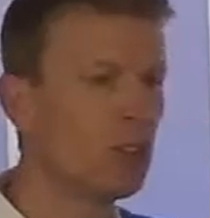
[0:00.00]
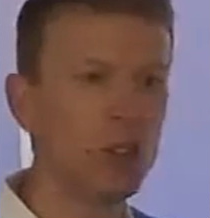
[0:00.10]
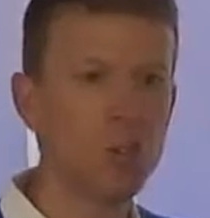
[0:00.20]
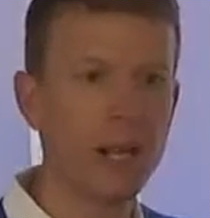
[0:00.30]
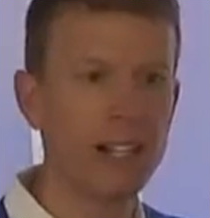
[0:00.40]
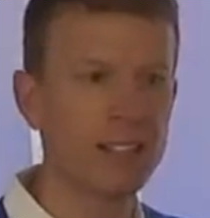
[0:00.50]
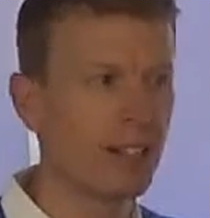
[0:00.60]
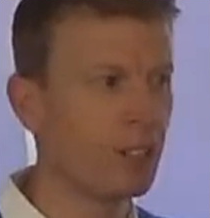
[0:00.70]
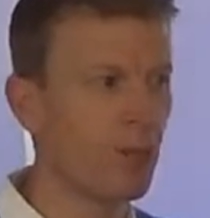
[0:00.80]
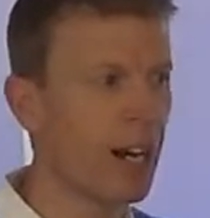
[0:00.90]
2
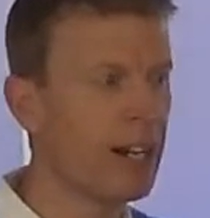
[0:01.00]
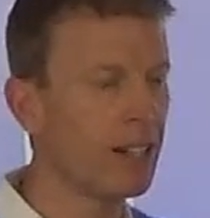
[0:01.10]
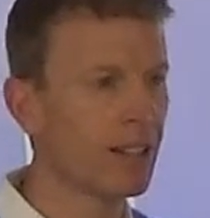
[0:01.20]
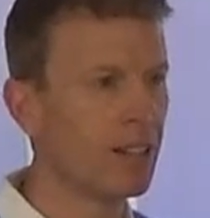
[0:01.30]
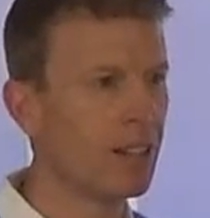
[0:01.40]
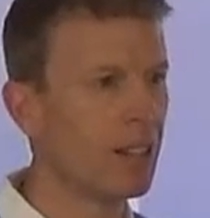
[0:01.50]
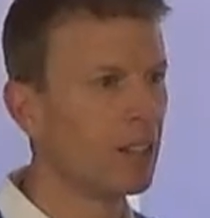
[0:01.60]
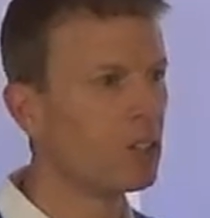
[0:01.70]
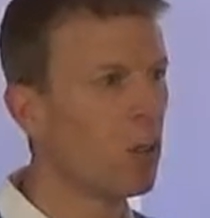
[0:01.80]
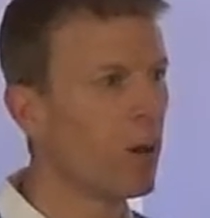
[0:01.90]
places, right?
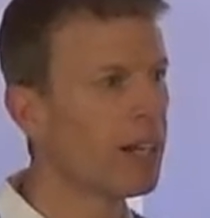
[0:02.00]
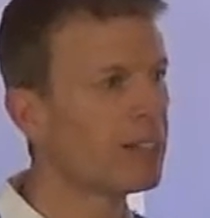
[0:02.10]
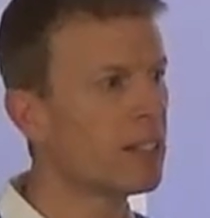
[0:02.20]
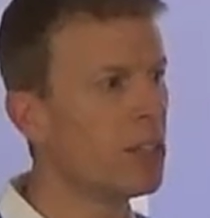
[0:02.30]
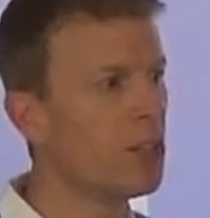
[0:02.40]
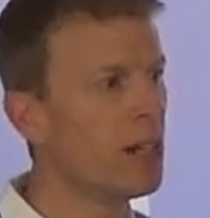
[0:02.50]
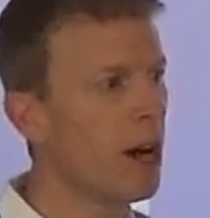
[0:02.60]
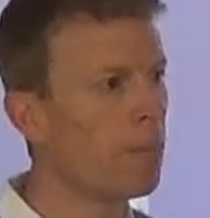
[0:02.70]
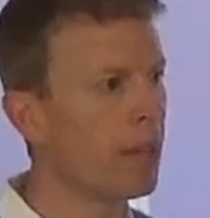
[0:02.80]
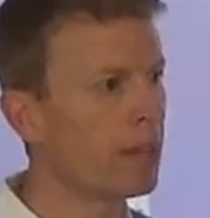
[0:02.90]
So what is the new
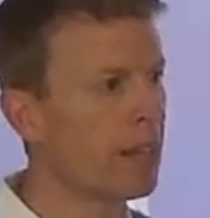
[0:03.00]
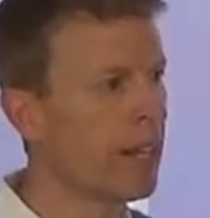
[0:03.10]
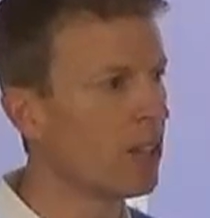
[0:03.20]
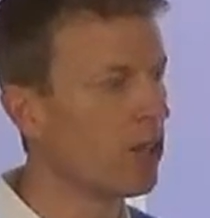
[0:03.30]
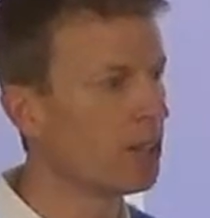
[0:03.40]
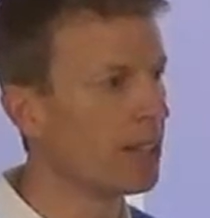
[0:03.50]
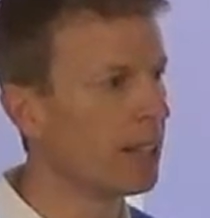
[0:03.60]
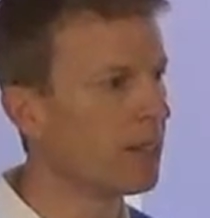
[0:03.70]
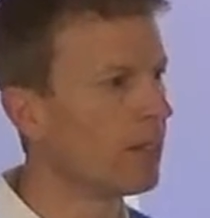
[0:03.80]
number then, Colton?